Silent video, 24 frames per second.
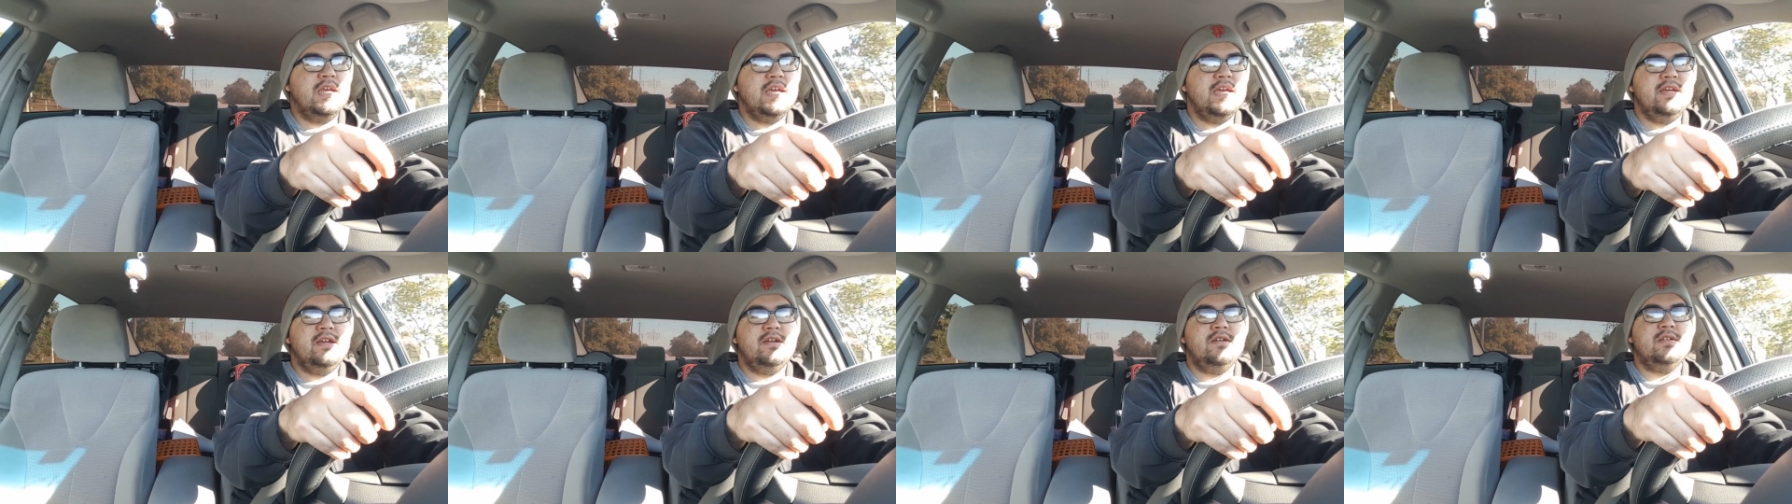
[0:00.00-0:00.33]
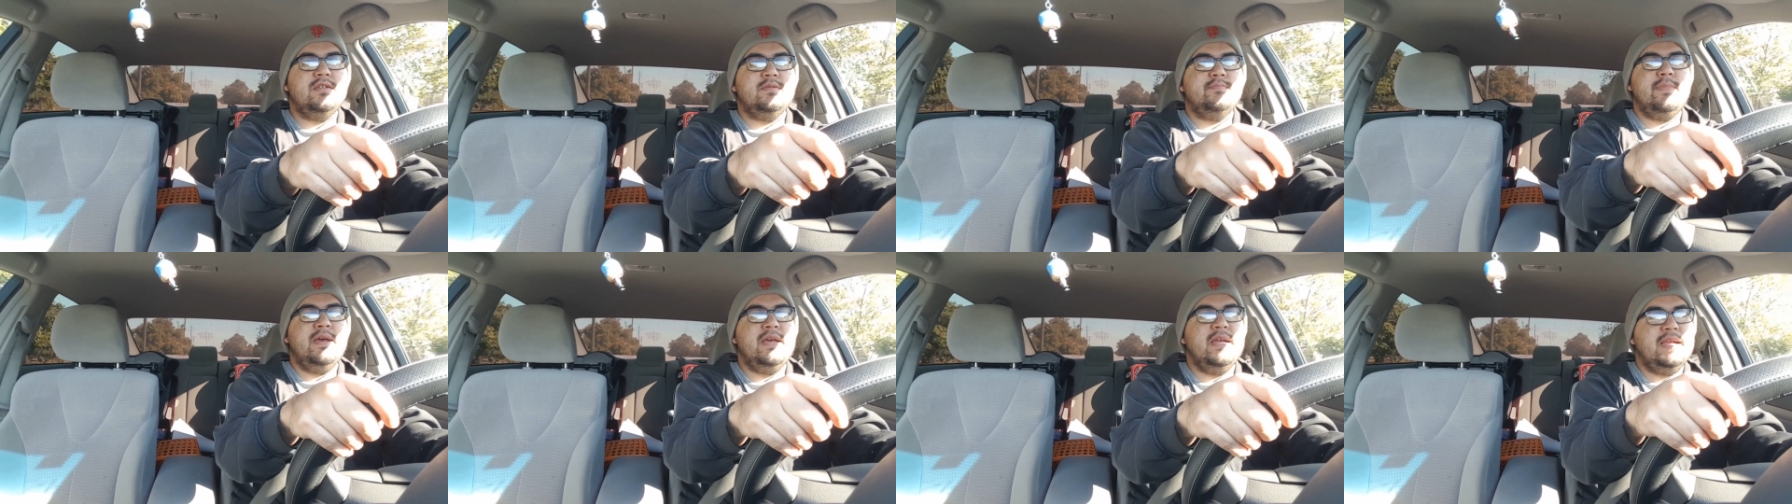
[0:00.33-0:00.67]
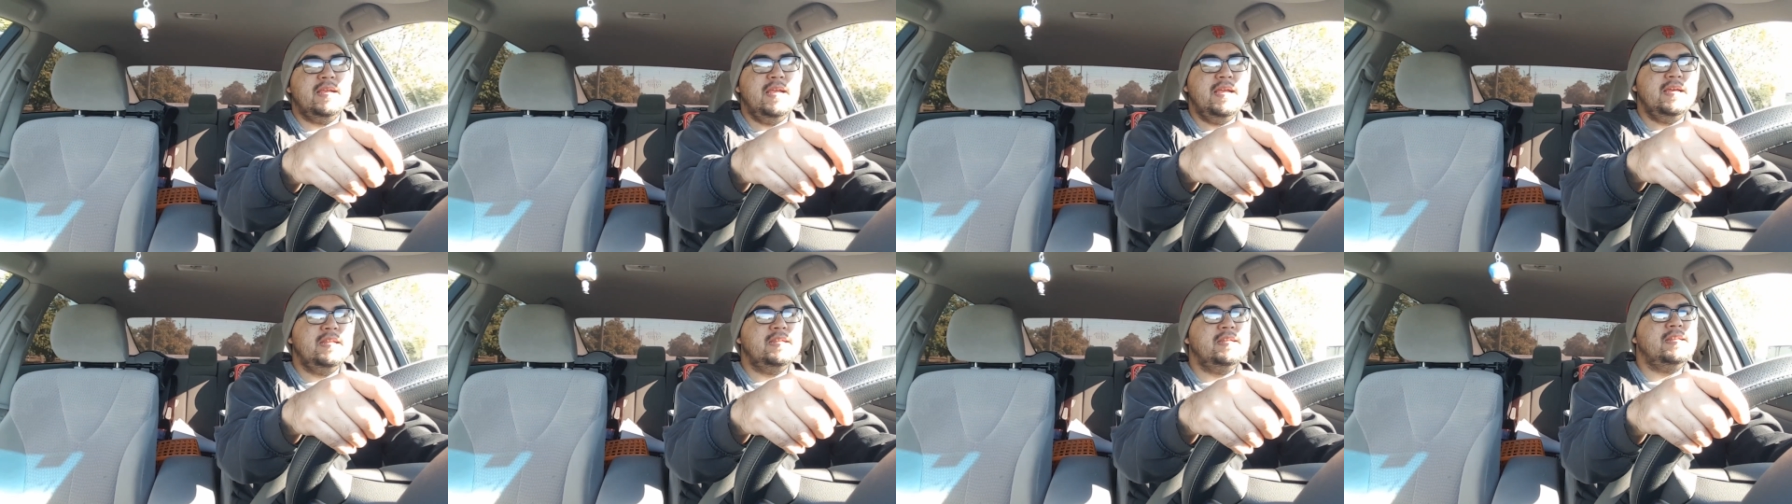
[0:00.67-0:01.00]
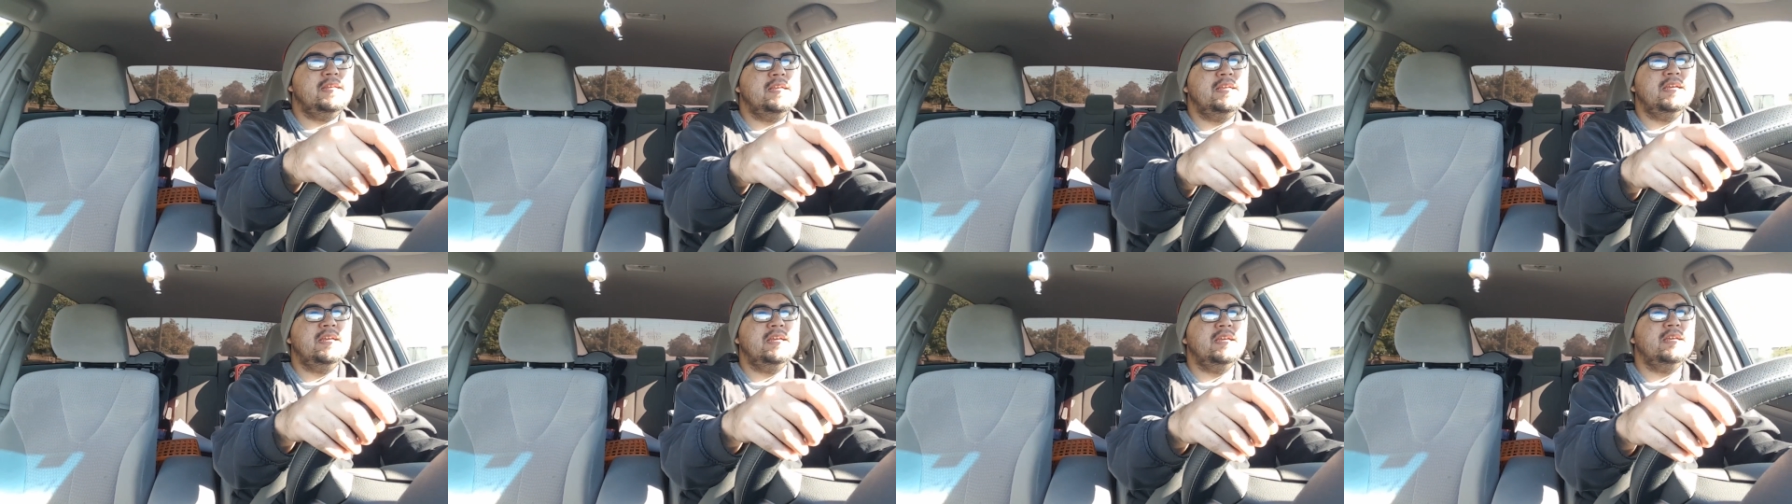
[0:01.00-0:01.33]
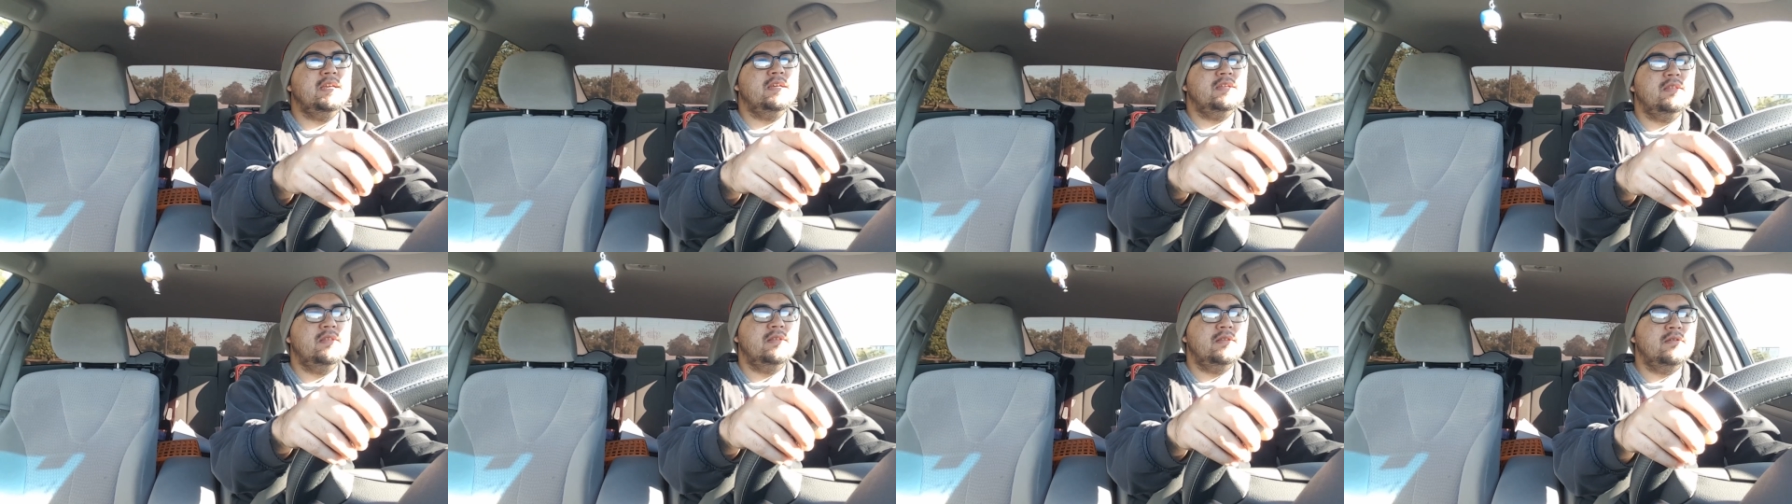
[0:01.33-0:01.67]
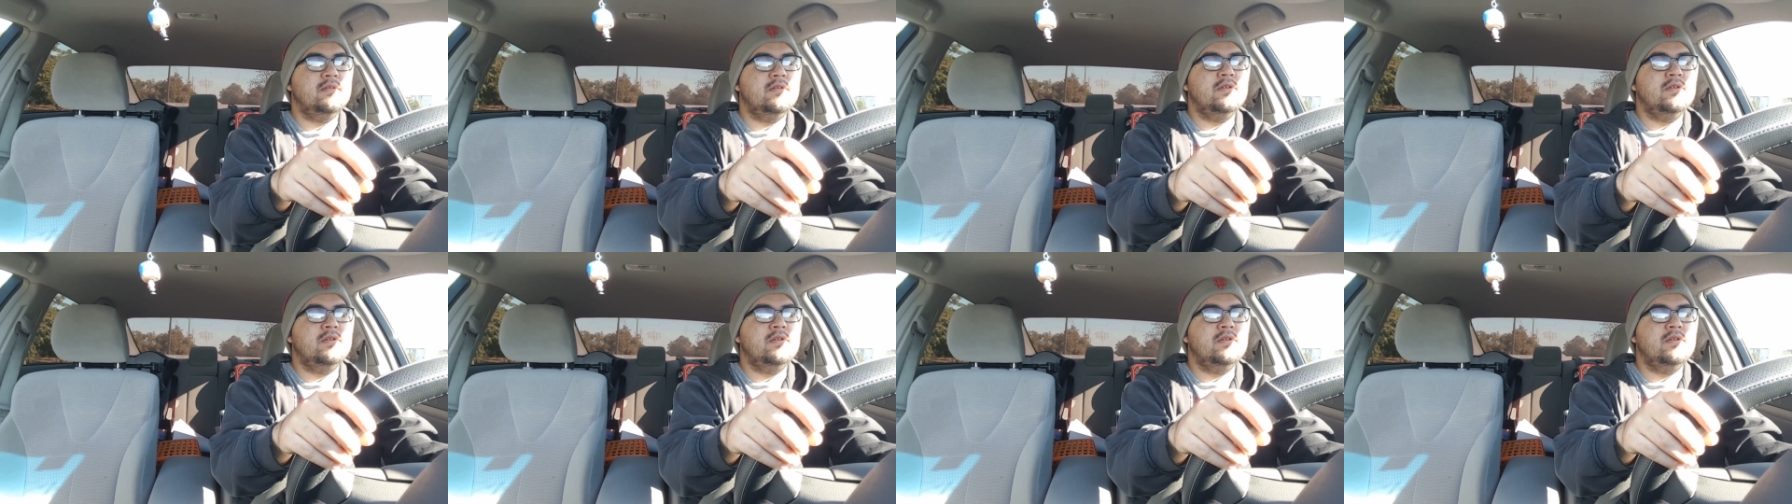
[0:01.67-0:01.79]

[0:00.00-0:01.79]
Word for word: Chaos back at it again.